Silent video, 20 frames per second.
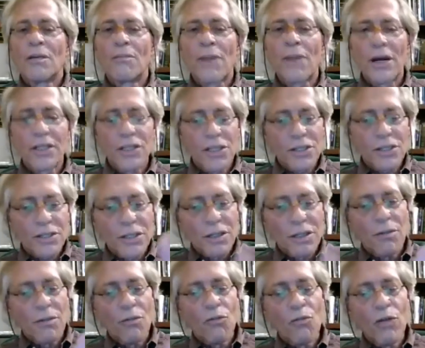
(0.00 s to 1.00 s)
by just
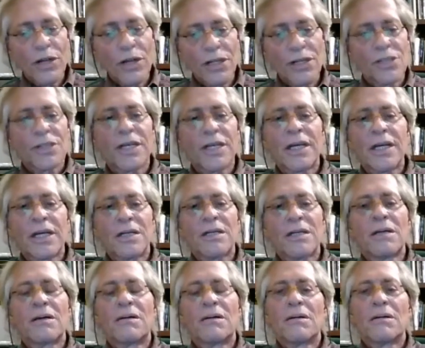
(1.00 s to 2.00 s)
witnessing it,
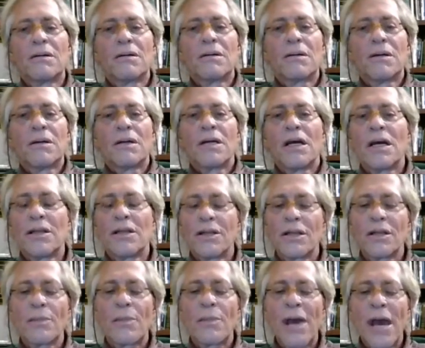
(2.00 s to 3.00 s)
and
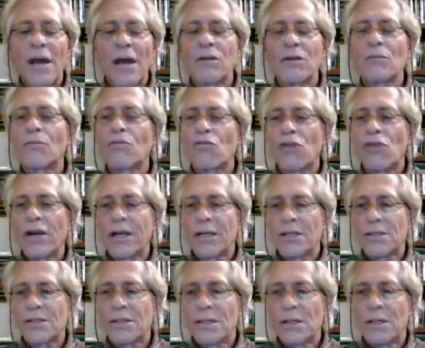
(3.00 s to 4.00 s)
then the pattern
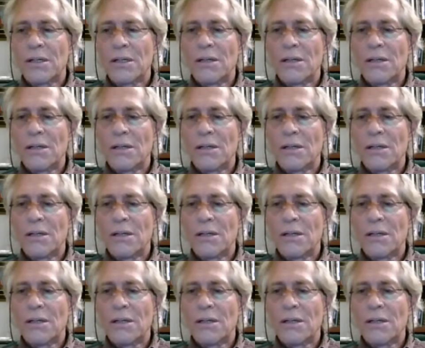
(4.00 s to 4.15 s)
breaks.